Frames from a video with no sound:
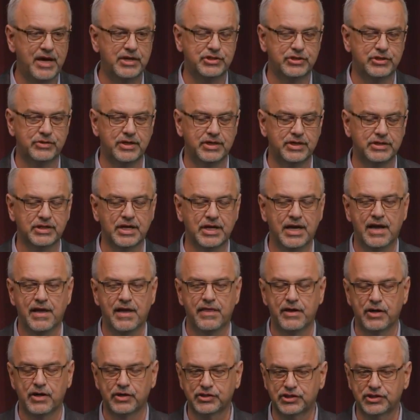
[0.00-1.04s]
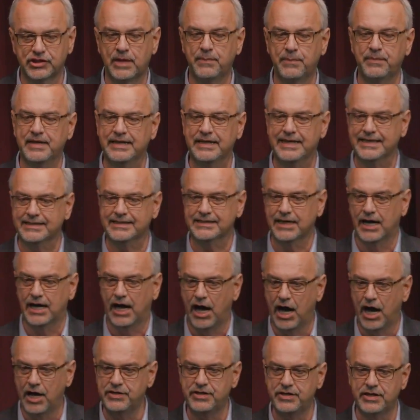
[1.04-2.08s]
measure is, there's something that's
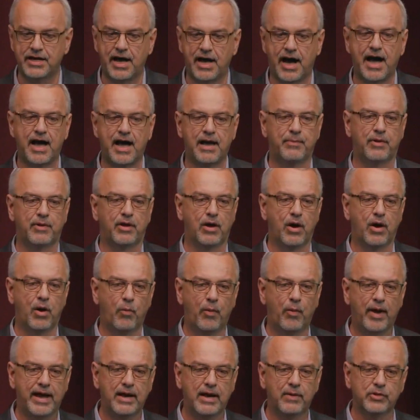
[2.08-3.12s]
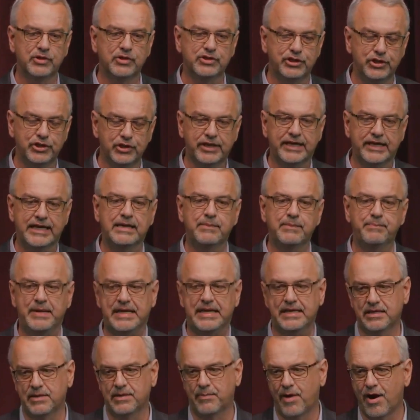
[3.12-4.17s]
undeniable, a way in which you're getting
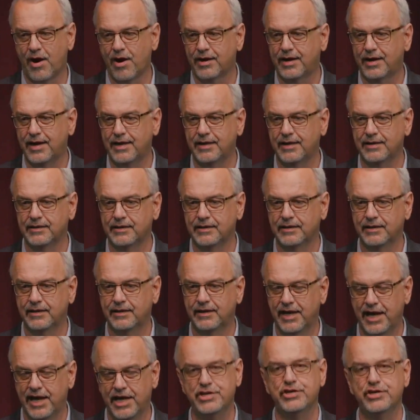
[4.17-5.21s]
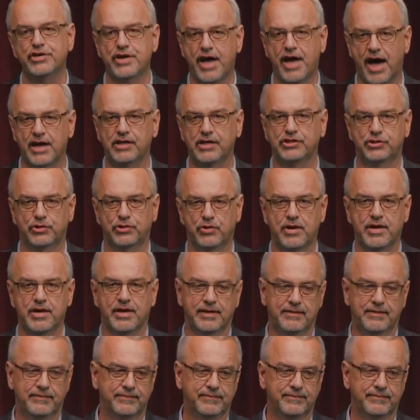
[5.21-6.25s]
beat in the market and you're not
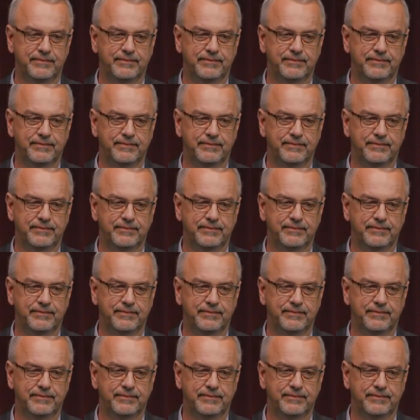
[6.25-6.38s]
enjoying it.